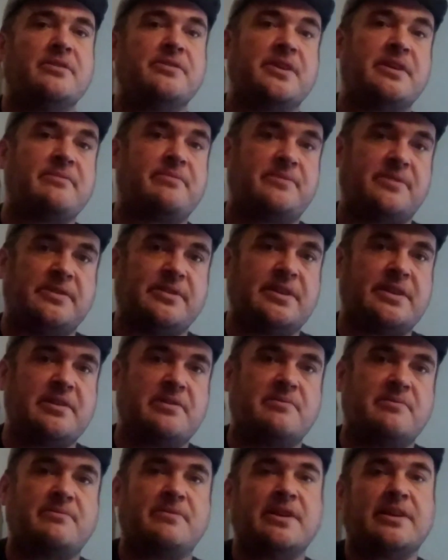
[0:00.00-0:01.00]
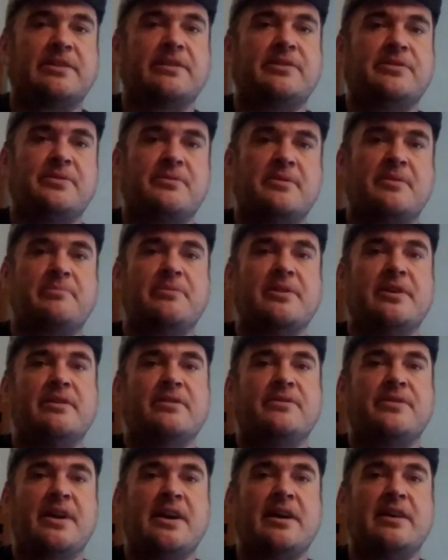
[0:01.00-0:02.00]
definitely don't ring the
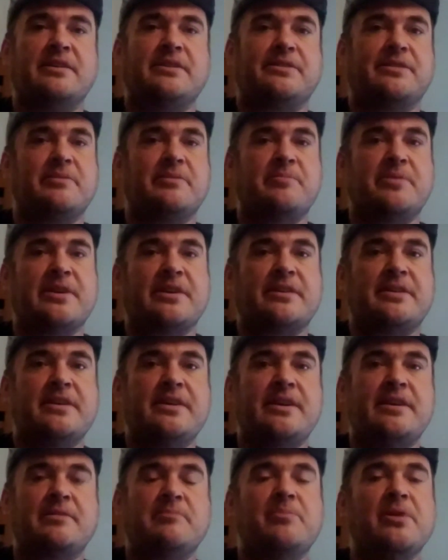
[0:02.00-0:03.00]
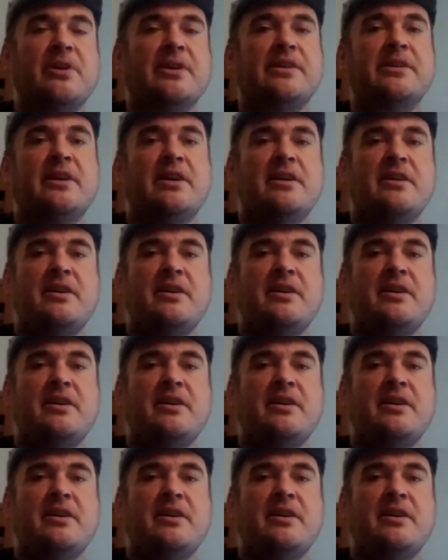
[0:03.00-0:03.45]
doorbell. That is a big thing. But